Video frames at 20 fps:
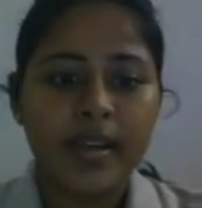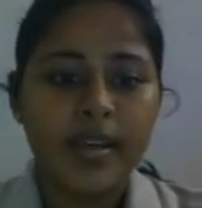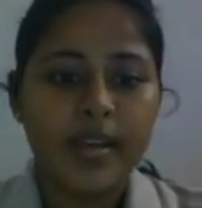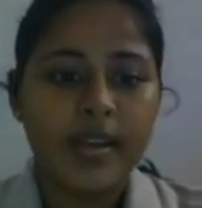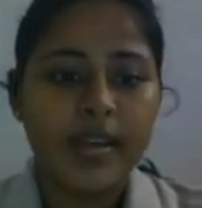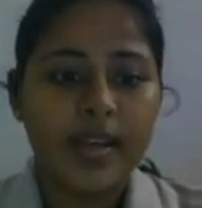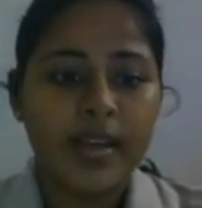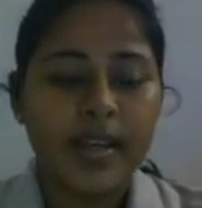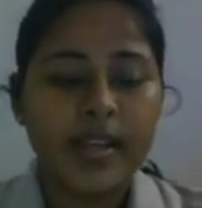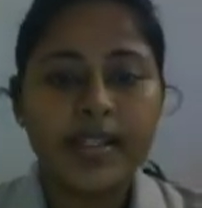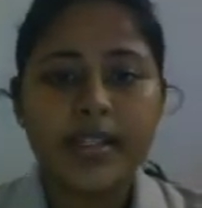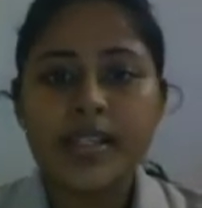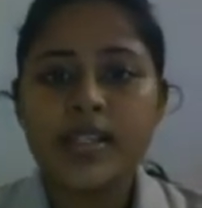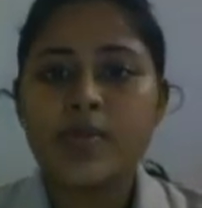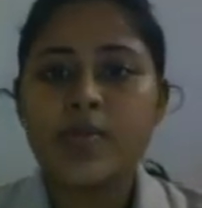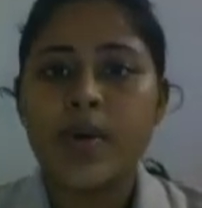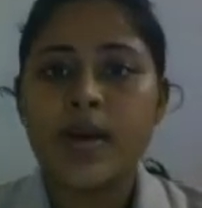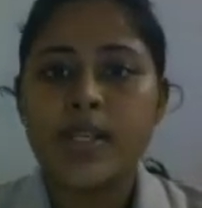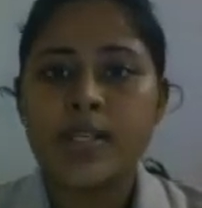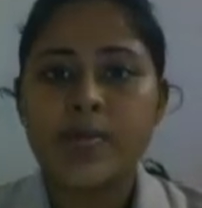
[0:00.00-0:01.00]
In this
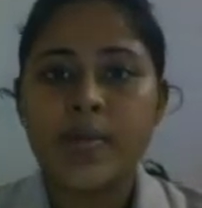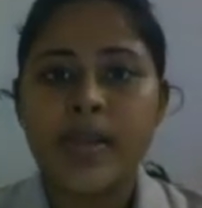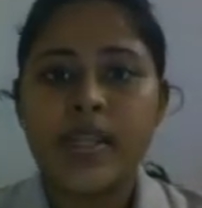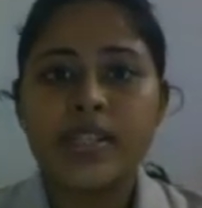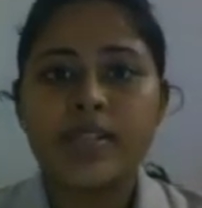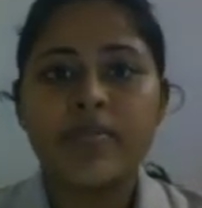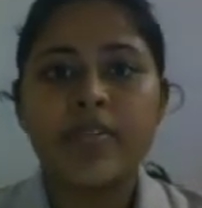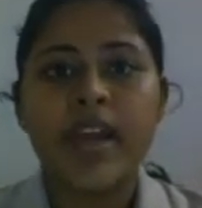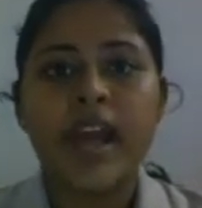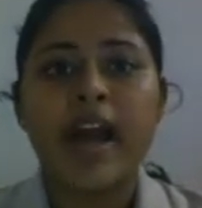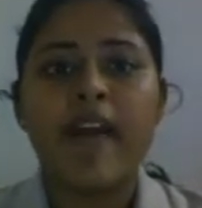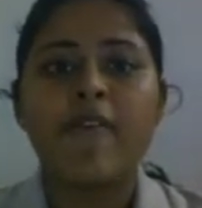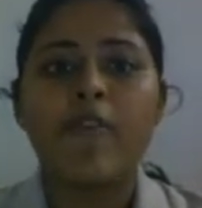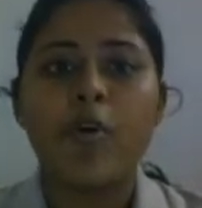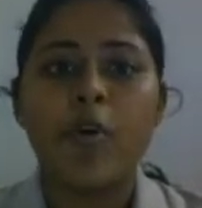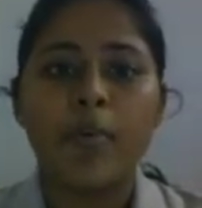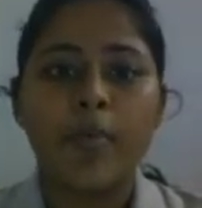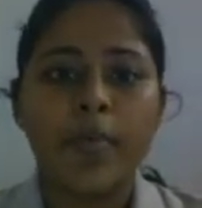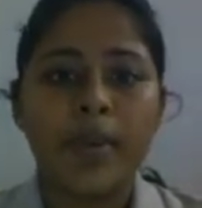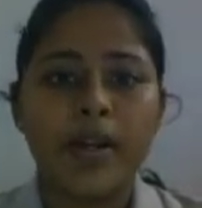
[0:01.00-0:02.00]
workspace, we have
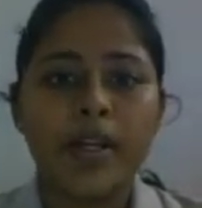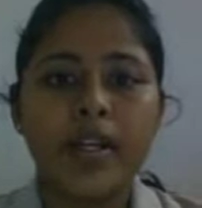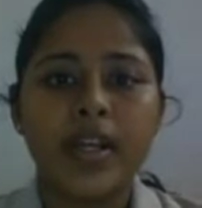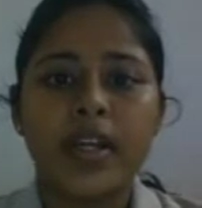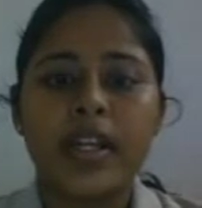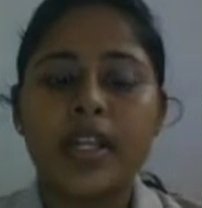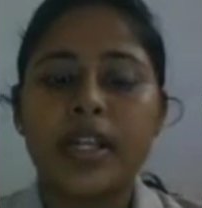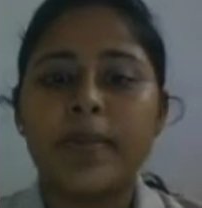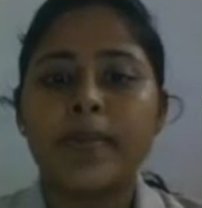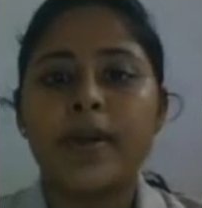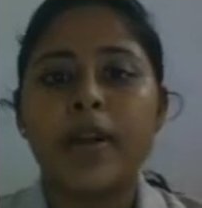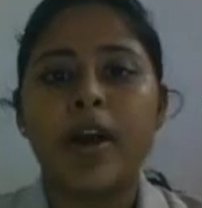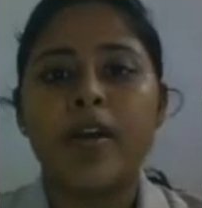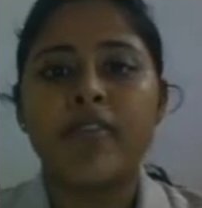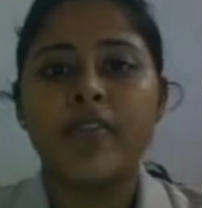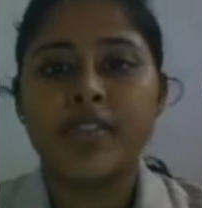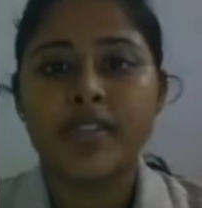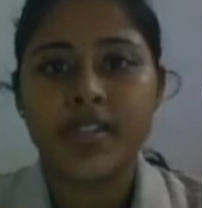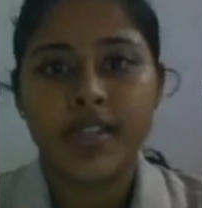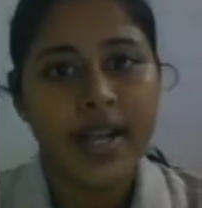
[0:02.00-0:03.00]
opened LibreOffice
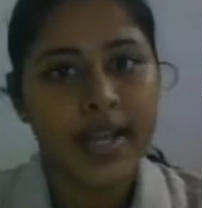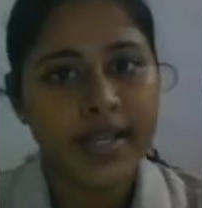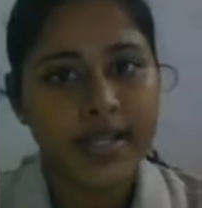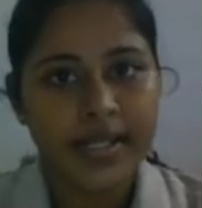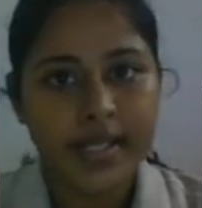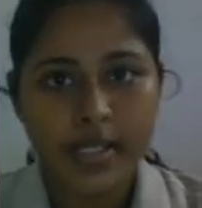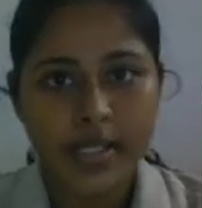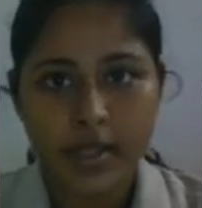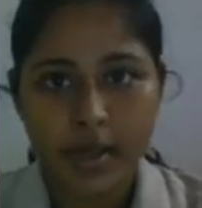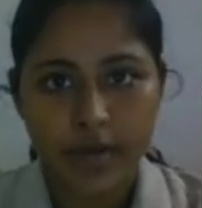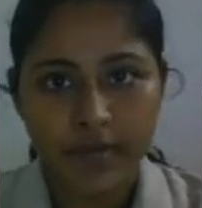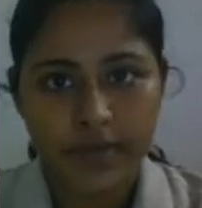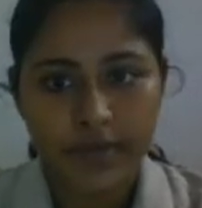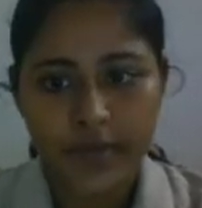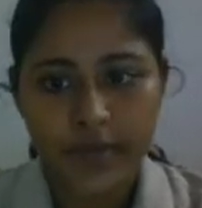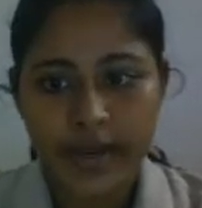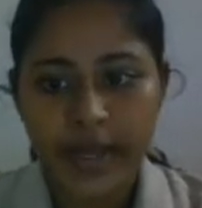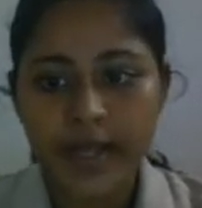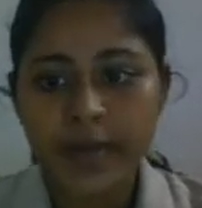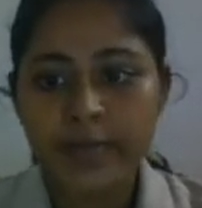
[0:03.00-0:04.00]
Writer software.